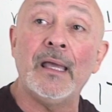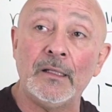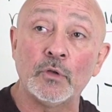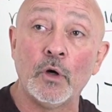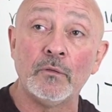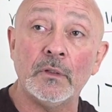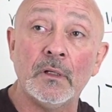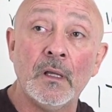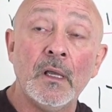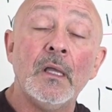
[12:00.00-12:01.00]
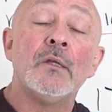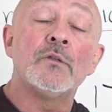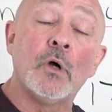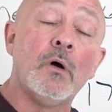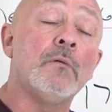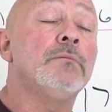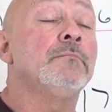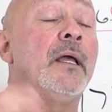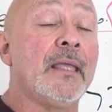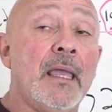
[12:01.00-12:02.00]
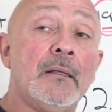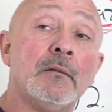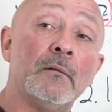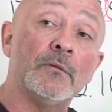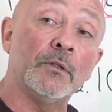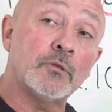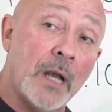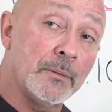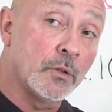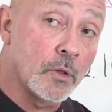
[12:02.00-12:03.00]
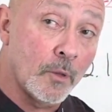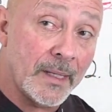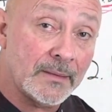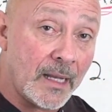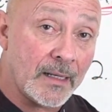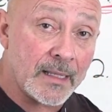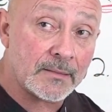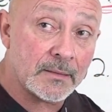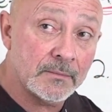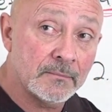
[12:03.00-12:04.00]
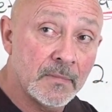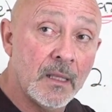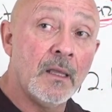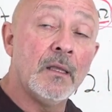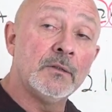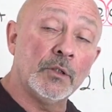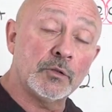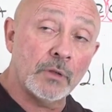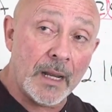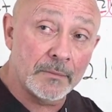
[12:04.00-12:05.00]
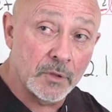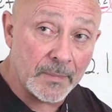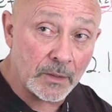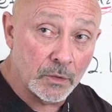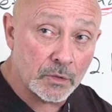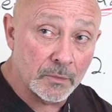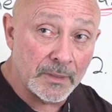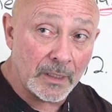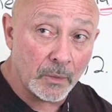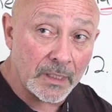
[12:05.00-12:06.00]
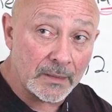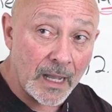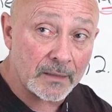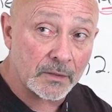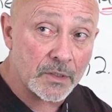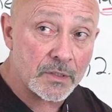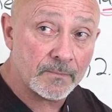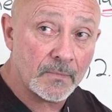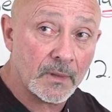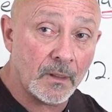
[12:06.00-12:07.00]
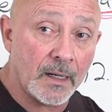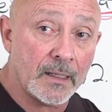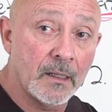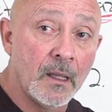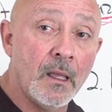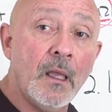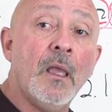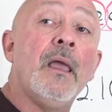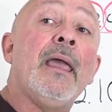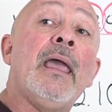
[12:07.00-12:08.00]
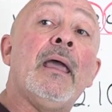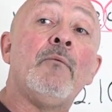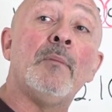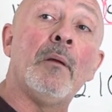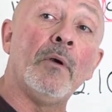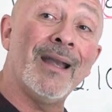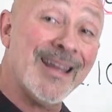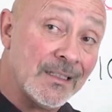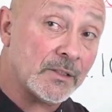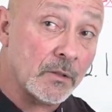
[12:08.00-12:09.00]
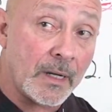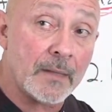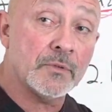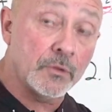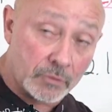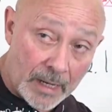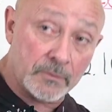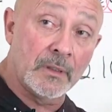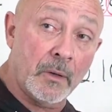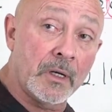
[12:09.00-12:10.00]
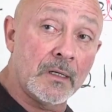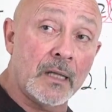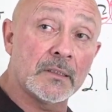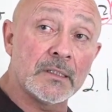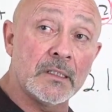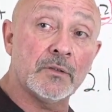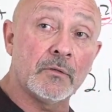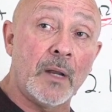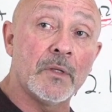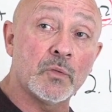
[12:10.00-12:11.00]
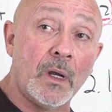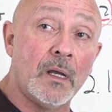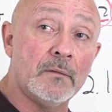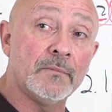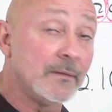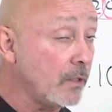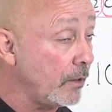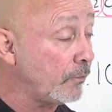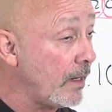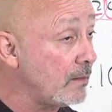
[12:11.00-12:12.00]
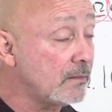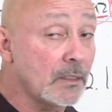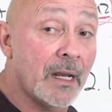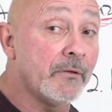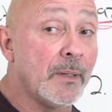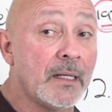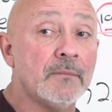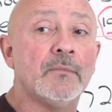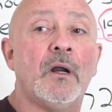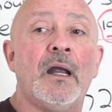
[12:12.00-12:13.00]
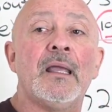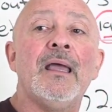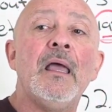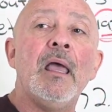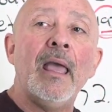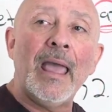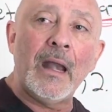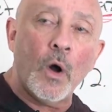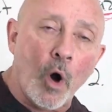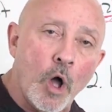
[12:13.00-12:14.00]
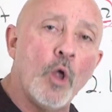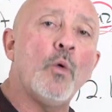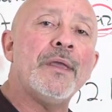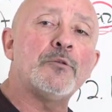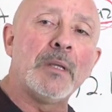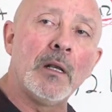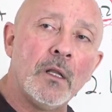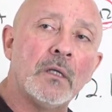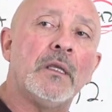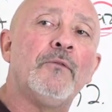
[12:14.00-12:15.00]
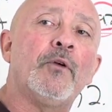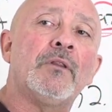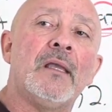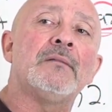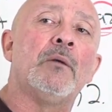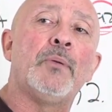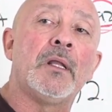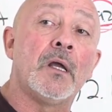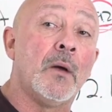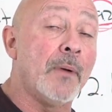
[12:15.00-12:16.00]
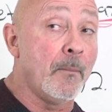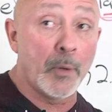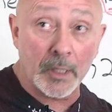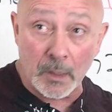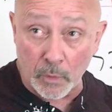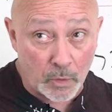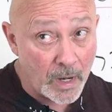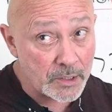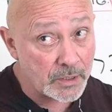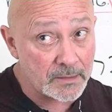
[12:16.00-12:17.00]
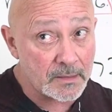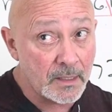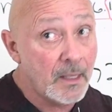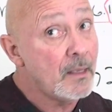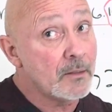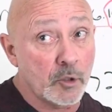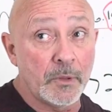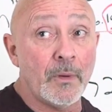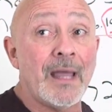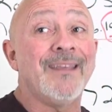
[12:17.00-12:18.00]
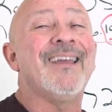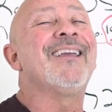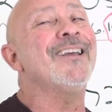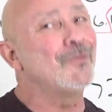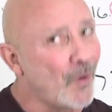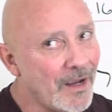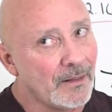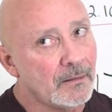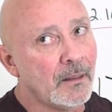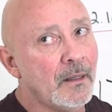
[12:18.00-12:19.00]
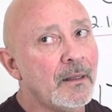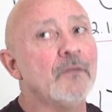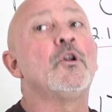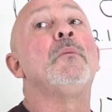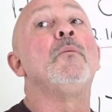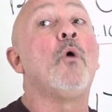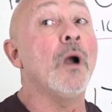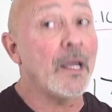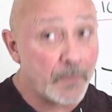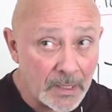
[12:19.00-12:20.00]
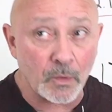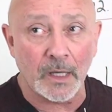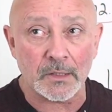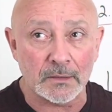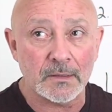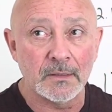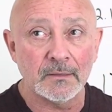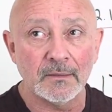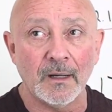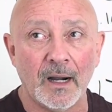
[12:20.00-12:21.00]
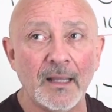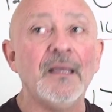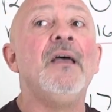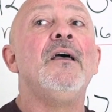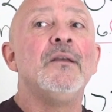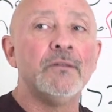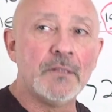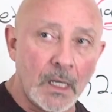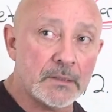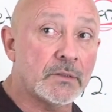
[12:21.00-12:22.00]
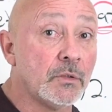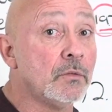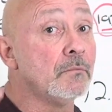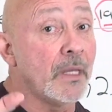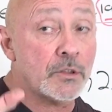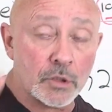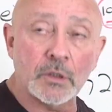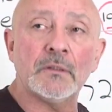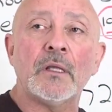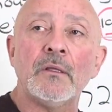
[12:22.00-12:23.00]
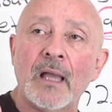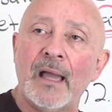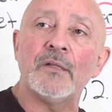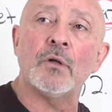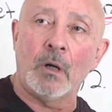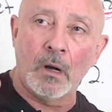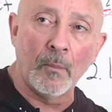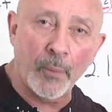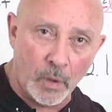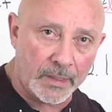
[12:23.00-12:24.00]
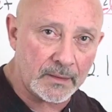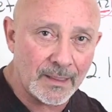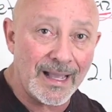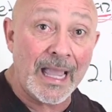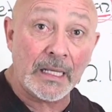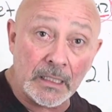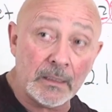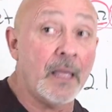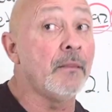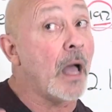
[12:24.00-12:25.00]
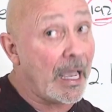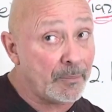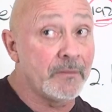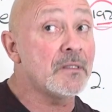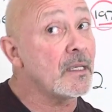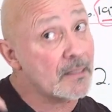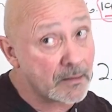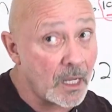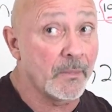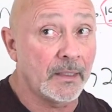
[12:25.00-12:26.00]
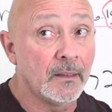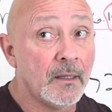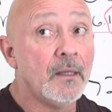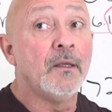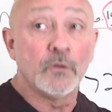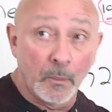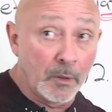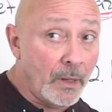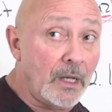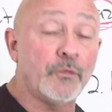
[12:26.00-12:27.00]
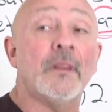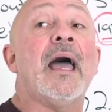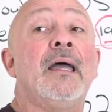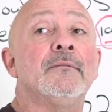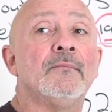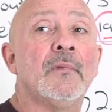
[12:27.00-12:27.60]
And it's over. So again, subscribe to Globed.net. Subscribe to my YouTube, The Networking Doctors. All right. And remember on Instagram, subscribe to The Networking Doctors on Instagram as well. Tell your friends. Tell everybody. All right. And always be looking for things I'm putting up. I'm putting up more questions. So be ready. And guess what? There's going to be more IP questions. All right. Just to make sure that you guys are on point. And IPv6 is coming. So be ready for that.